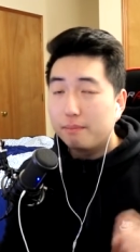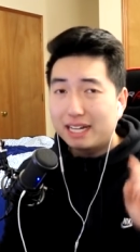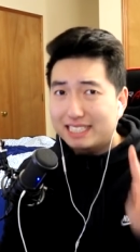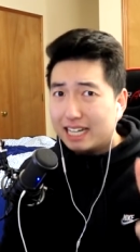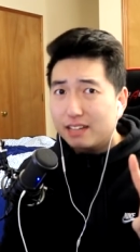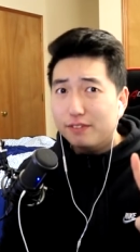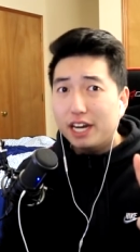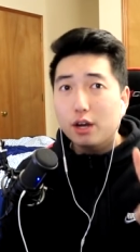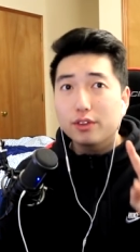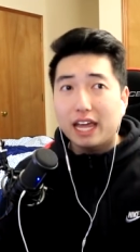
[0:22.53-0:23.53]
My second
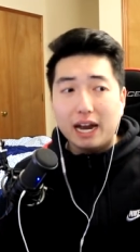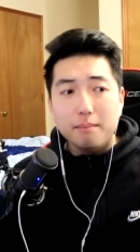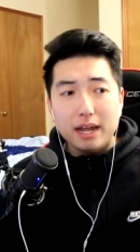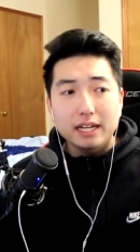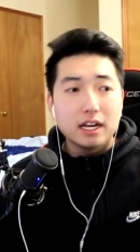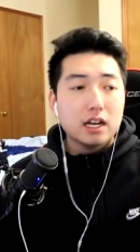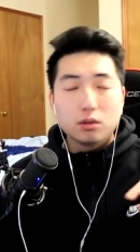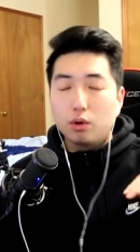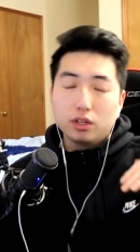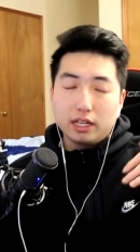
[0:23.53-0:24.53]
video that I made,
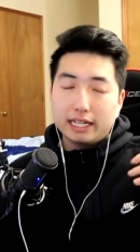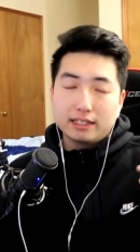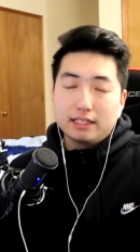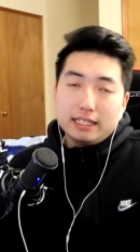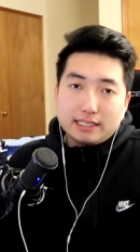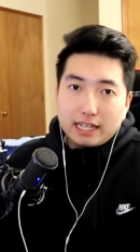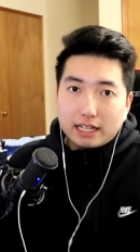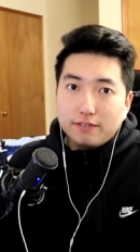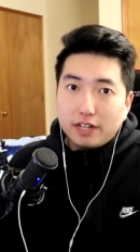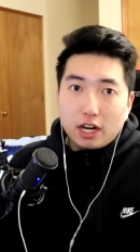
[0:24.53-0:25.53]
well, like the
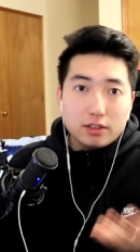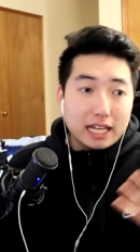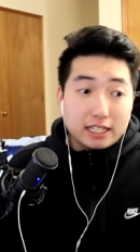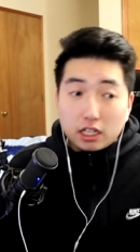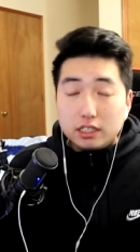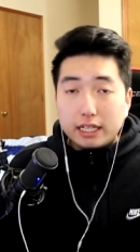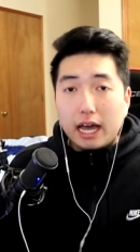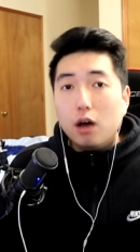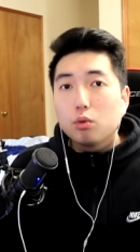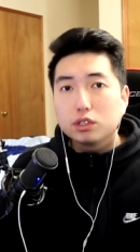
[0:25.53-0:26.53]
second video that doesn't
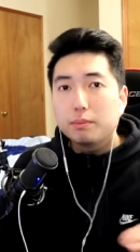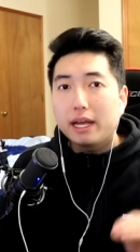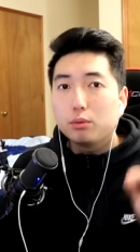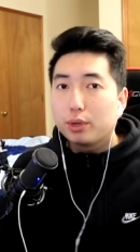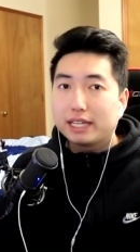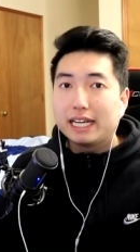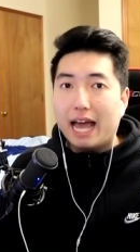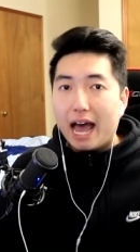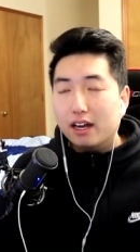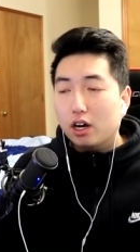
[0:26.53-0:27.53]
count, was made with an
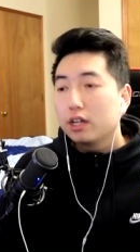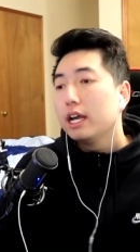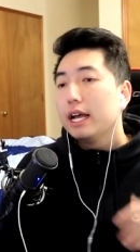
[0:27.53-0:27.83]
add-on,